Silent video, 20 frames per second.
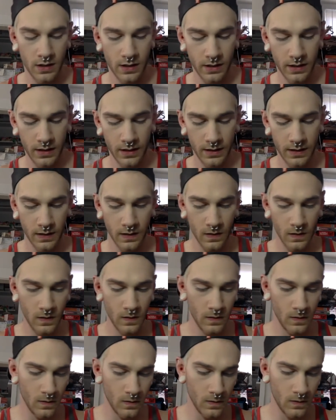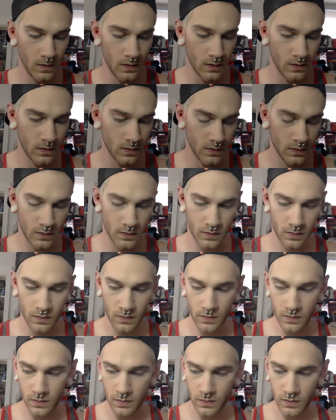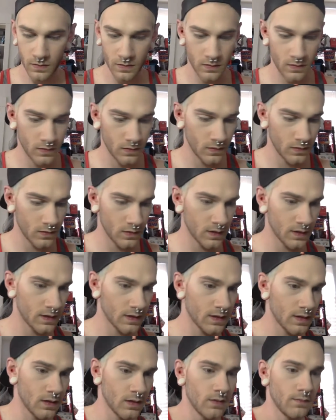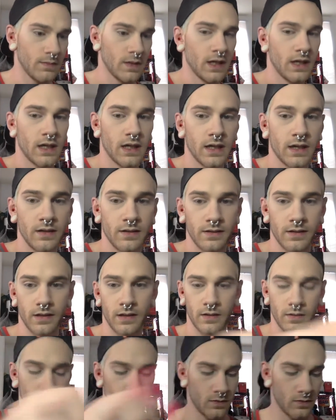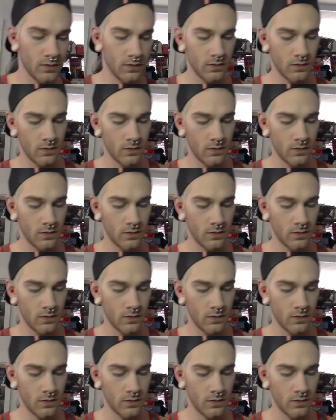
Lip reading: I like to start my eyes out